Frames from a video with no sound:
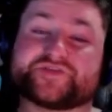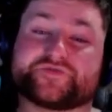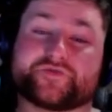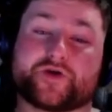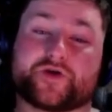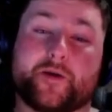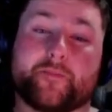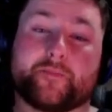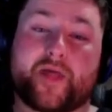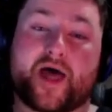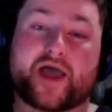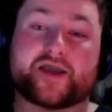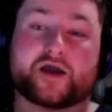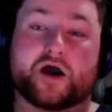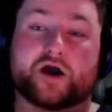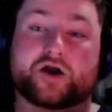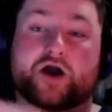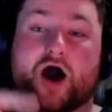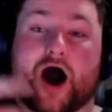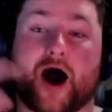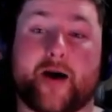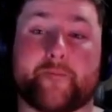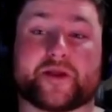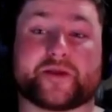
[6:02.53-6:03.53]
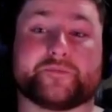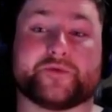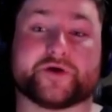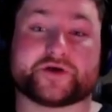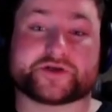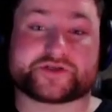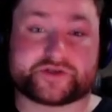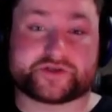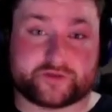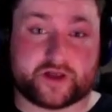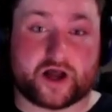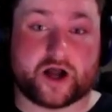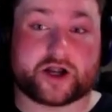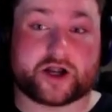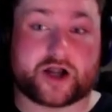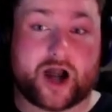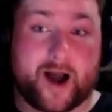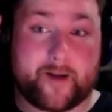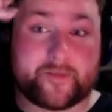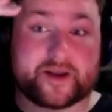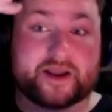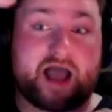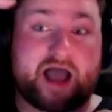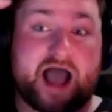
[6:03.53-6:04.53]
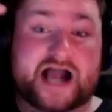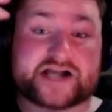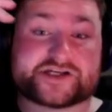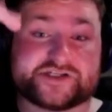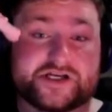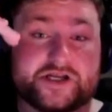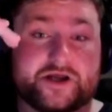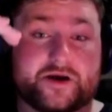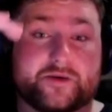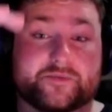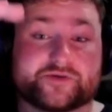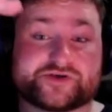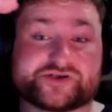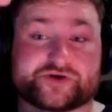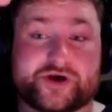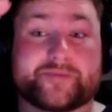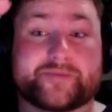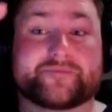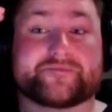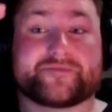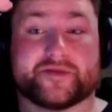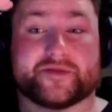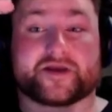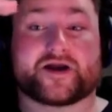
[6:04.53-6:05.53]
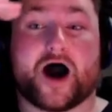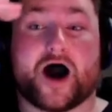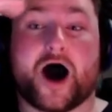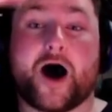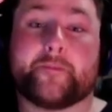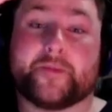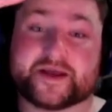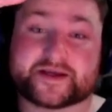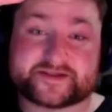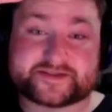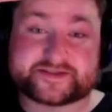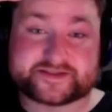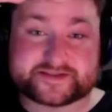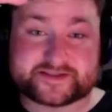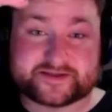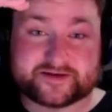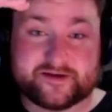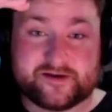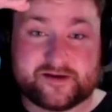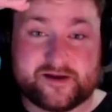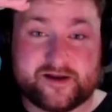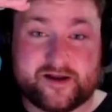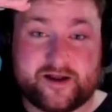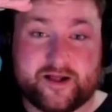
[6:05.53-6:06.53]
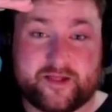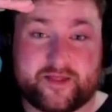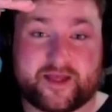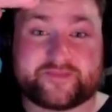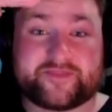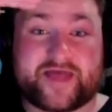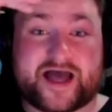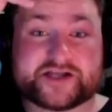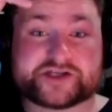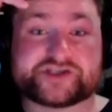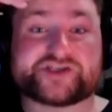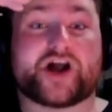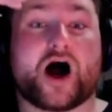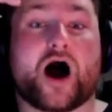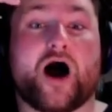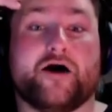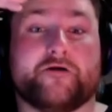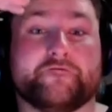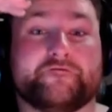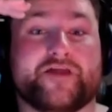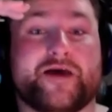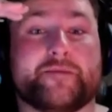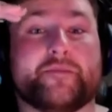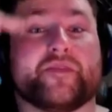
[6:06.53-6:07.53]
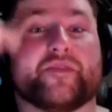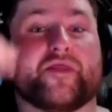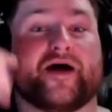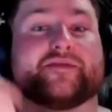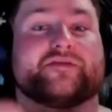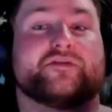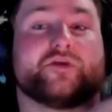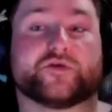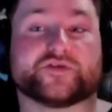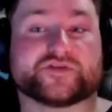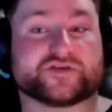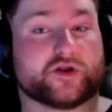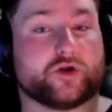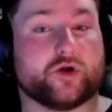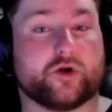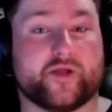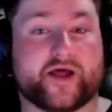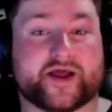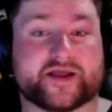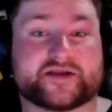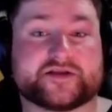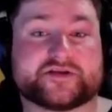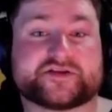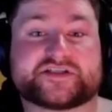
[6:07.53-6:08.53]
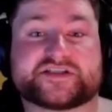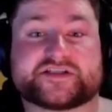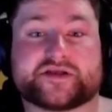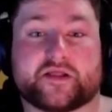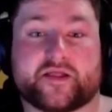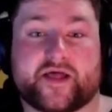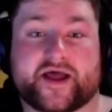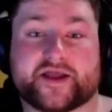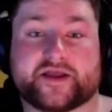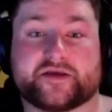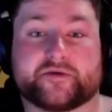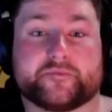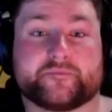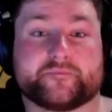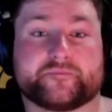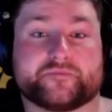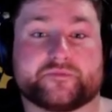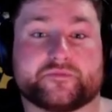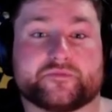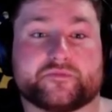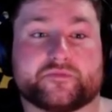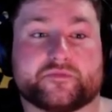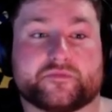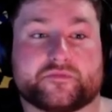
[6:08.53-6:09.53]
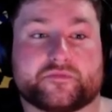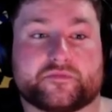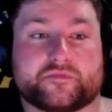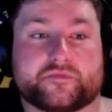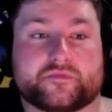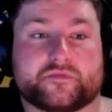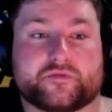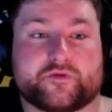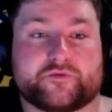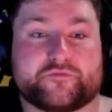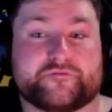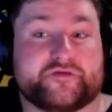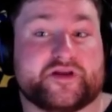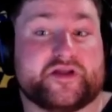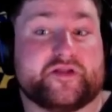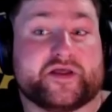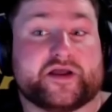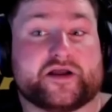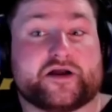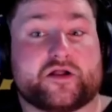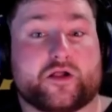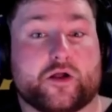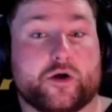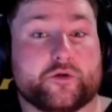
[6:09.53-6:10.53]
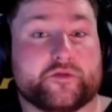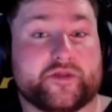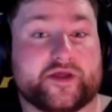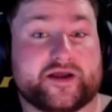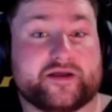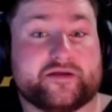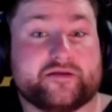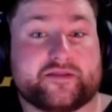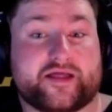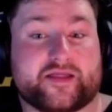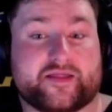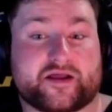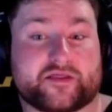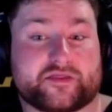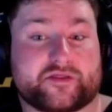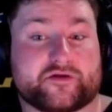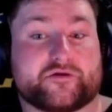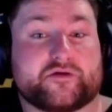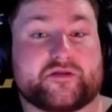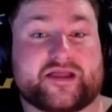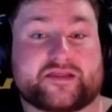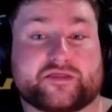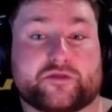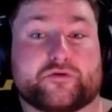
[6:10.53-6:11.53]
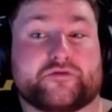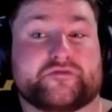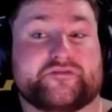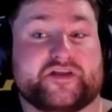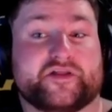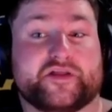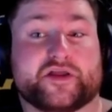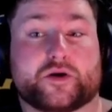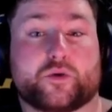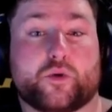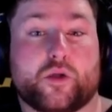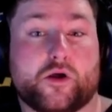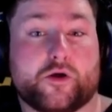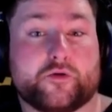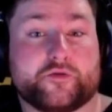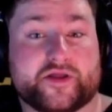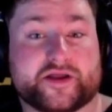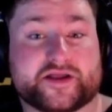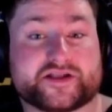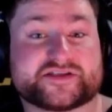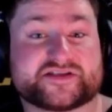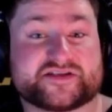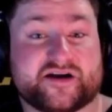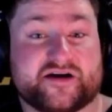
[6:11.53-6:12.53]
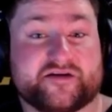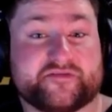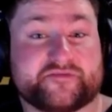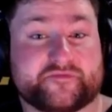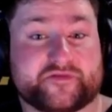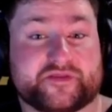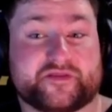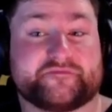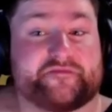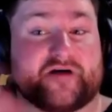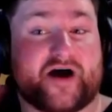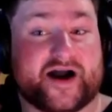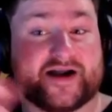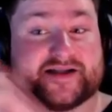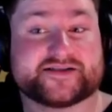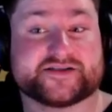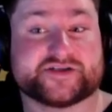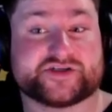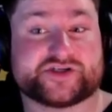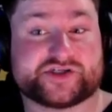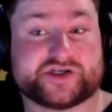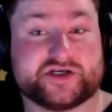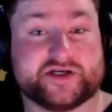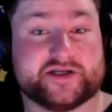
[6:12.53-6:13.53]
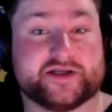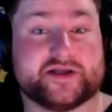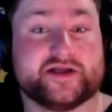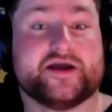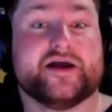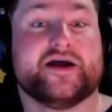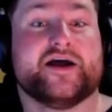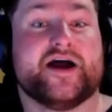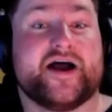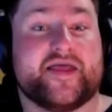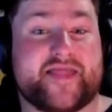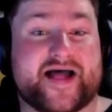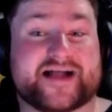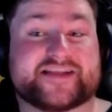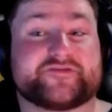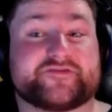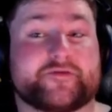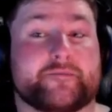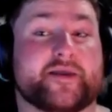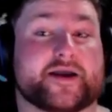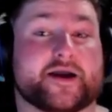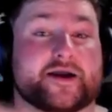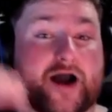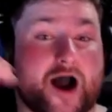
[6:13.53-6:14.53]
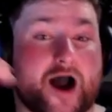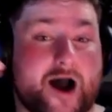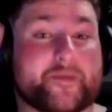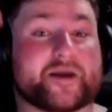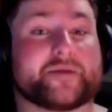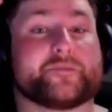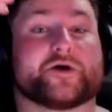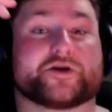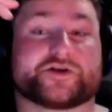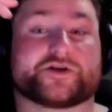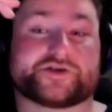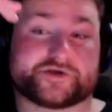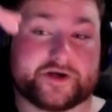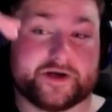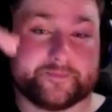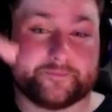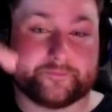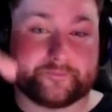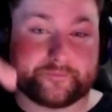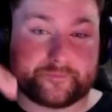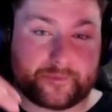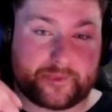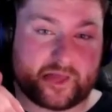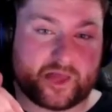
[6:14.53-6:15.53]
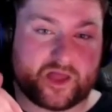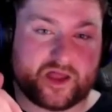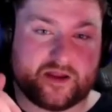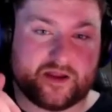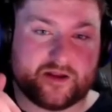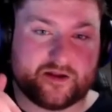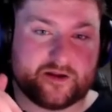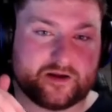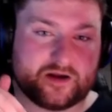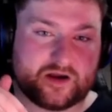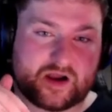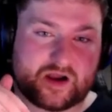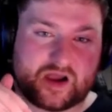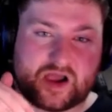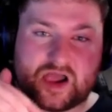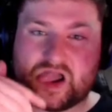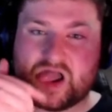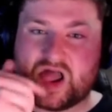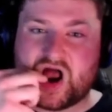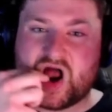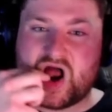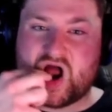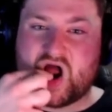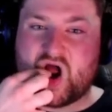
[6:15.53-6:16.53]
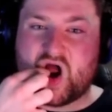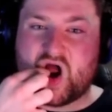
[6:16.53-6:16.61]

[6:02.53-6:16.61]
is from like a comic book, a comic actually a strip from the comics. Like that hmm. shot of them in like those little like like revealing clothing, that, yeah. like they're, like they're revealing clothing and stuff with the vines and shit. Yeah, that's from like a comic book strip. Okay, I